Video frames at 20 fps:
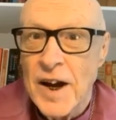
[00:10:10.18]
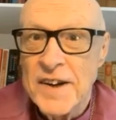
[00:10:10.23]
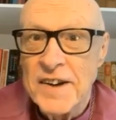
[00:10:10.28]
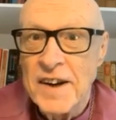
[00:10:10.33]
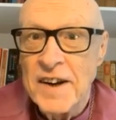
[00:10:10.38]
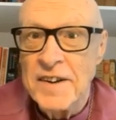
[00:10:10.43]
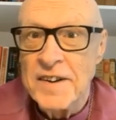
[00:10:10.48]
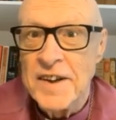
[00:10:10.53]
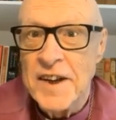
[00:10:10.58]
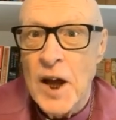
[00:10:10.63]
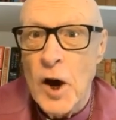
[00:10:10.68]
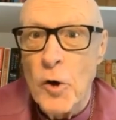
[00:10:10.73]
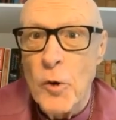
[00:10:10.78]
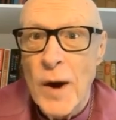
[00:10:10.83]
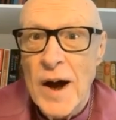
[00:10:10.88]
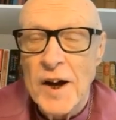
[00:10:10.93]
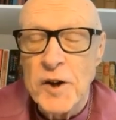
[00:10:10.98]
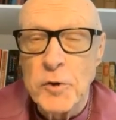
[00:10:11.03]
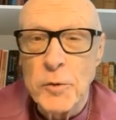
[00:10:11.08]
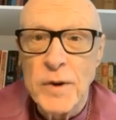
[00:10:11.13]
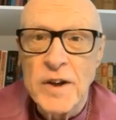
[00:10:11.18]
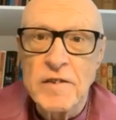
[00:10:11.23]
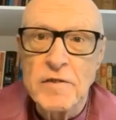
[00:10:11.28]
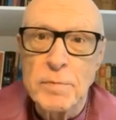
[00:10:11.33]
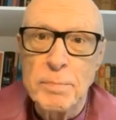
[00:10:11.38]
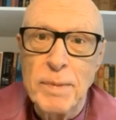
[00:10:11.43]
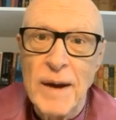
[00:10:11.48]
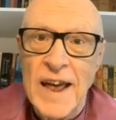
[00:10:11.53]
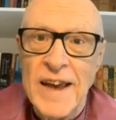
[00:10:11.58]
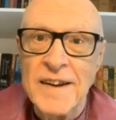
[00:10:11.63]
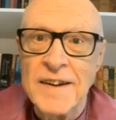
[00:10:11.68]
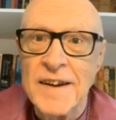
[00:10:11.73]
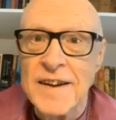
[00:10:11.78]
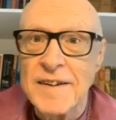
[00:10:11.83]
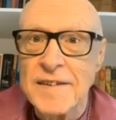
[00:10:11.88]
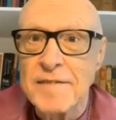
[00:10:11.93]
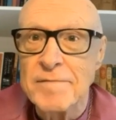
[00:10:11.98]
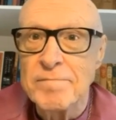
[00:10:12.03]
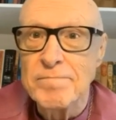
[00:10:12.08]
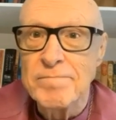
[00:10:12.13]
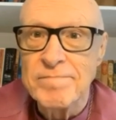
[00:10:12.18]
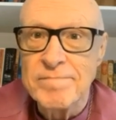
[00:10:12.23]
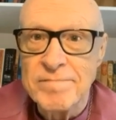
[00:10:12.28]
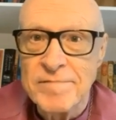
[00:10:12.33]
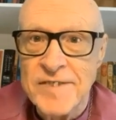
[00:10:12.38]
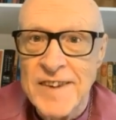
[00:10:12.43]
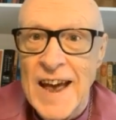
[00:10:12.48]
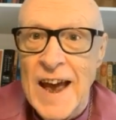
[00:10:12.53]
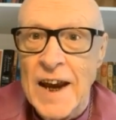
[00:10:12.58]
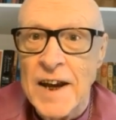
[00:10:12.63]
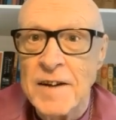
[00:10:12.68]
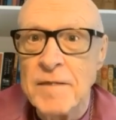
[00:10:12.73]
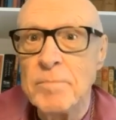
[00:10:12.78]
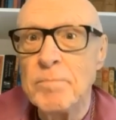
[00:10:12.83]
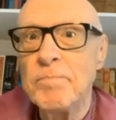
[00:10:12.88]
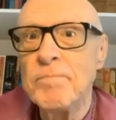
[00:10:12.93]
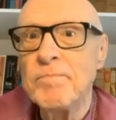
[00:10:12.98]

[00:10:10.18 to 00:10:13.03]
I didn't know how to explain it then,